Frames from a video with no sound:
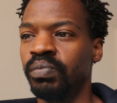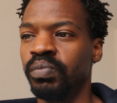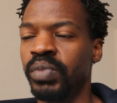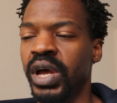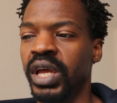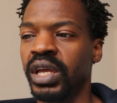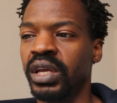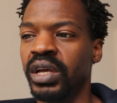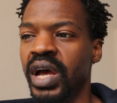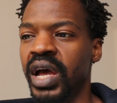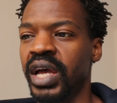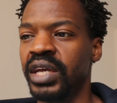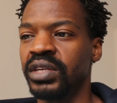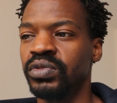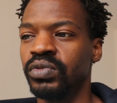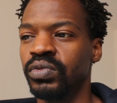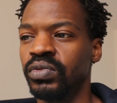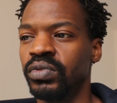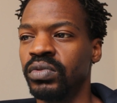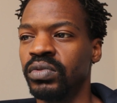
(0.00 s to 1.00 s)
by
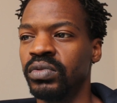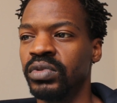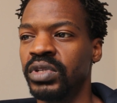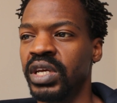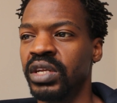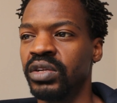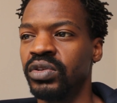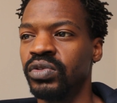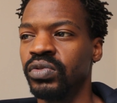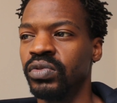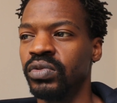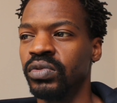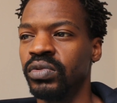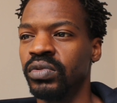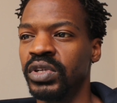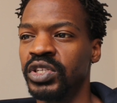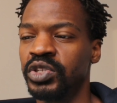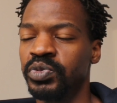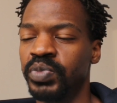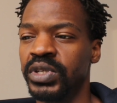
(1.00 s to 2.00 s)
guys who tend to,
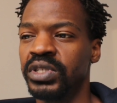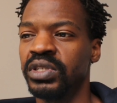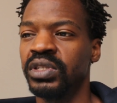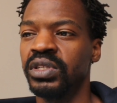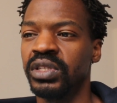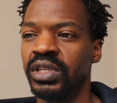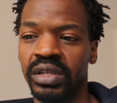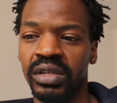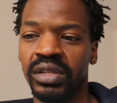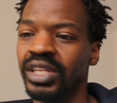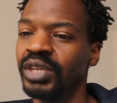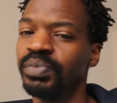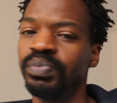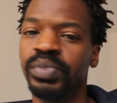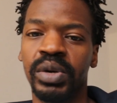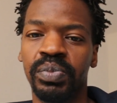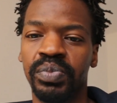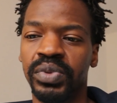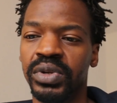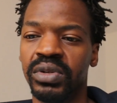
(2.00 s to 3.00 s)
especially in the hip
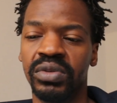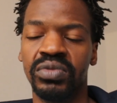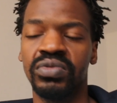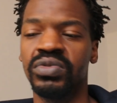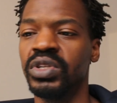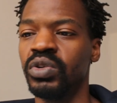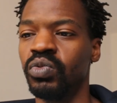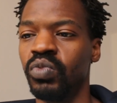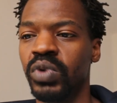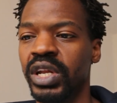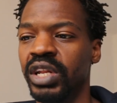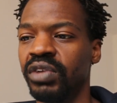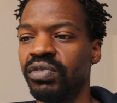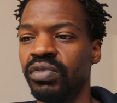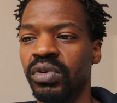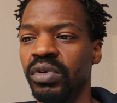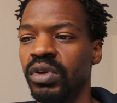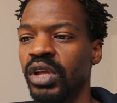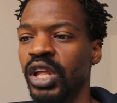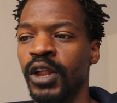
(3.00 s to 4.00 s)
hop industry and
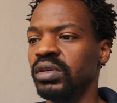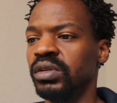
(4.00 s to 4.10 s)
whatever,